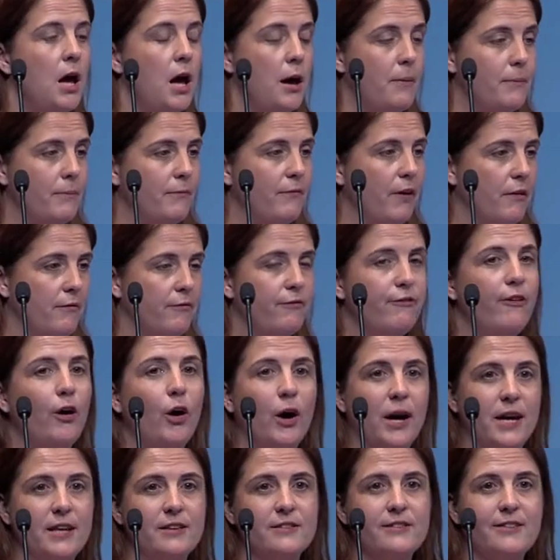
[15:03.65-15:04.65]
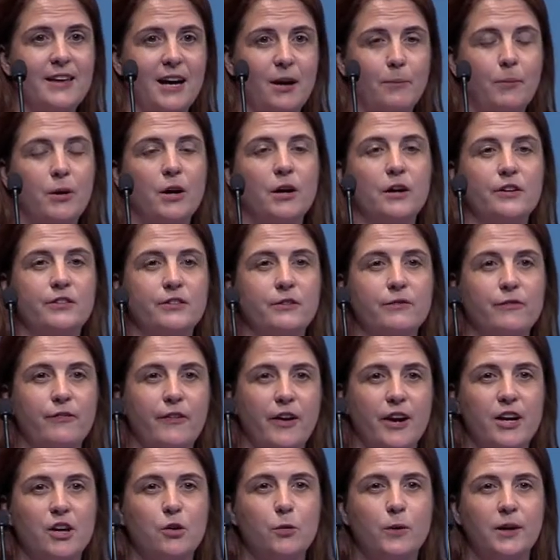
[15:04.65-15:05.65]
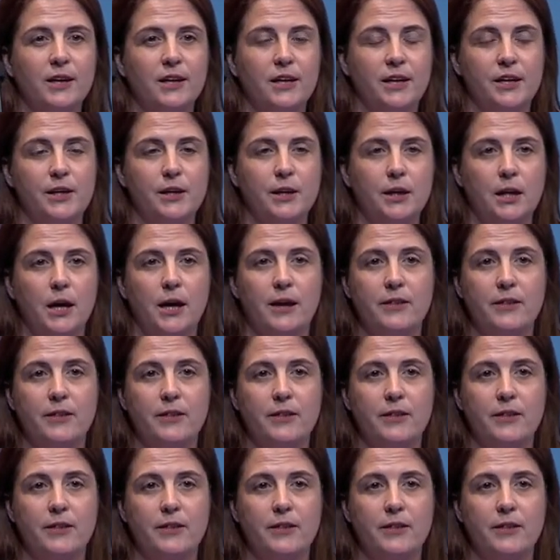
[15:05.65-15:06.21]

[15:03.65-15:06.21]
and, and find that person very quickly